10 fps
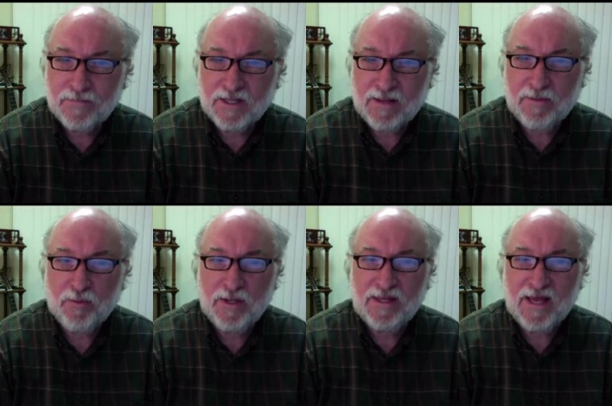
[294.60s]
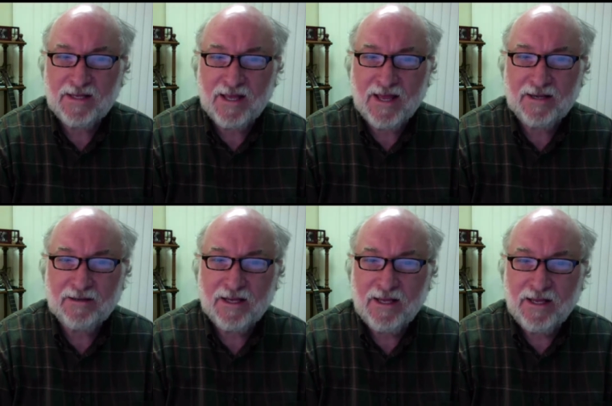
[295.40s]
Let me read that again.
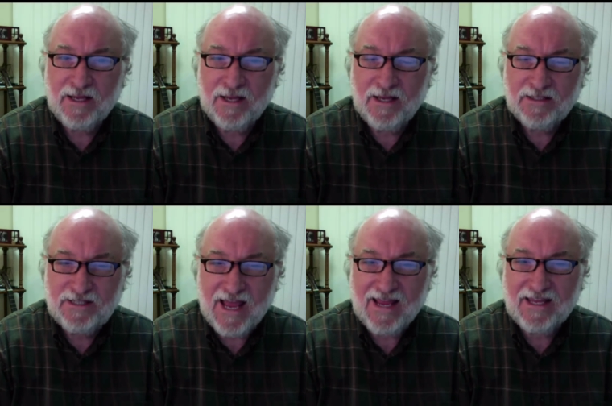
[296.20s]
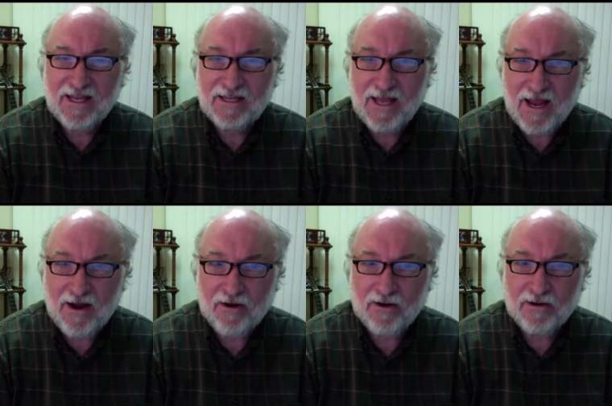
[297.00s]
Take
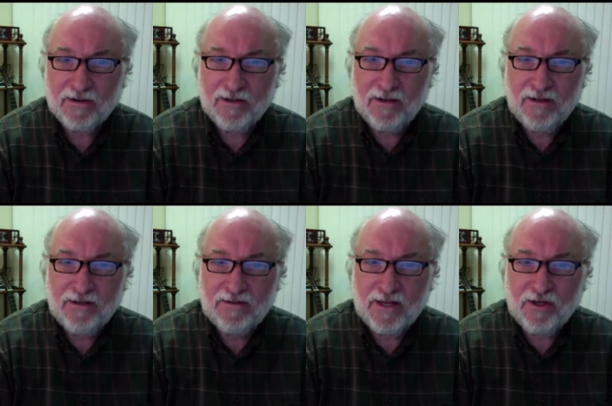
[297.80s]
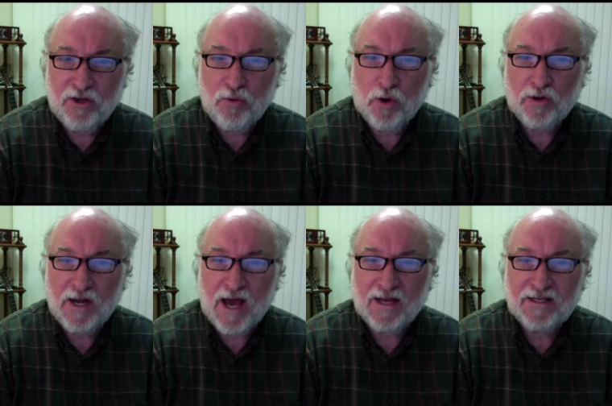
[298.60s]
care that you are
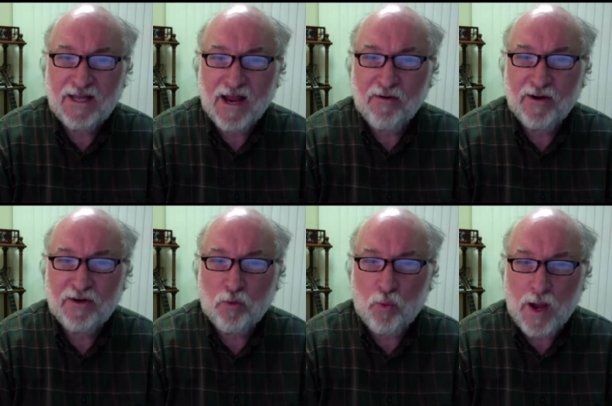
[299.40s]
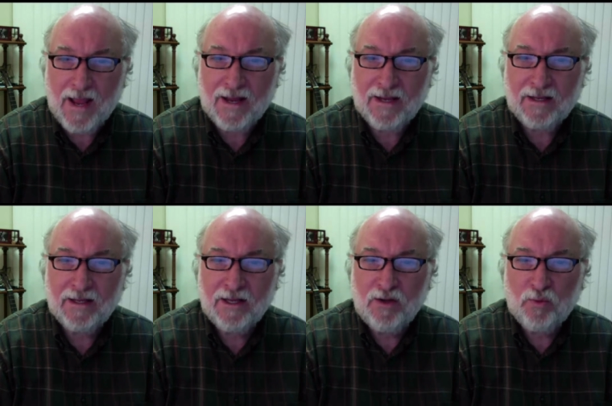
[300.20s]
not carried away
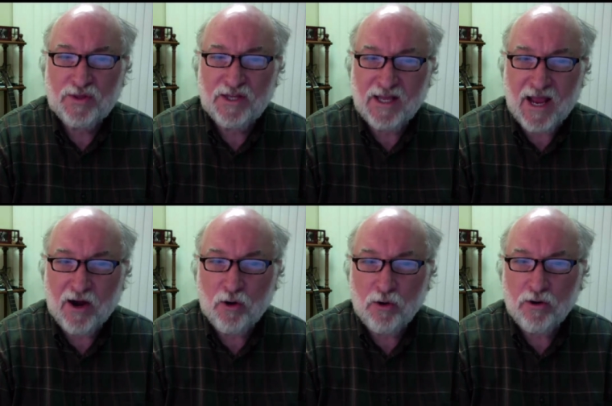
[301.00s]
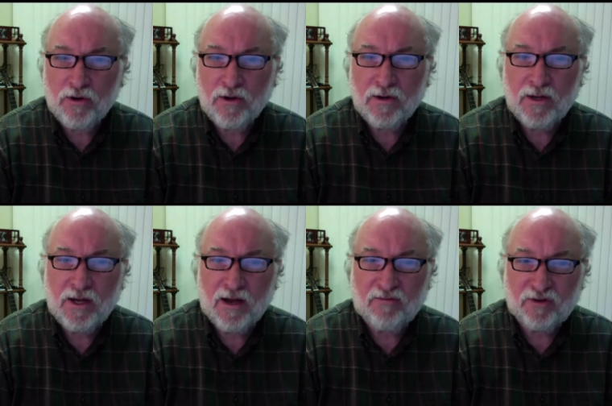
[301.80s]
with the error
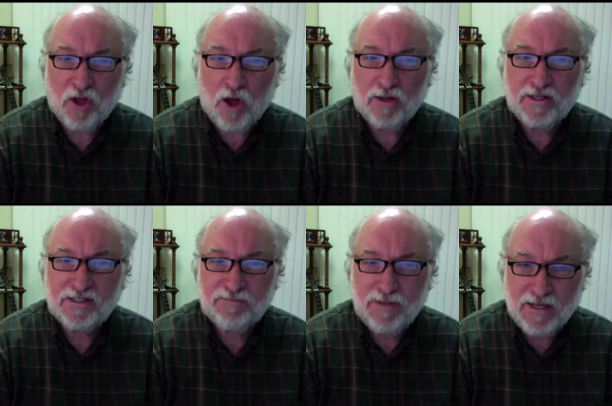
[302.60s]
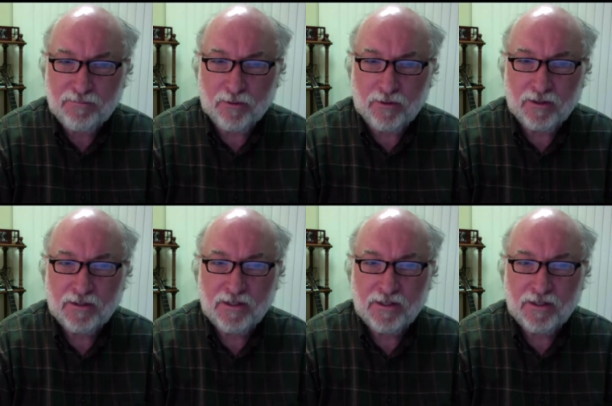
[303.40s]
of lawless people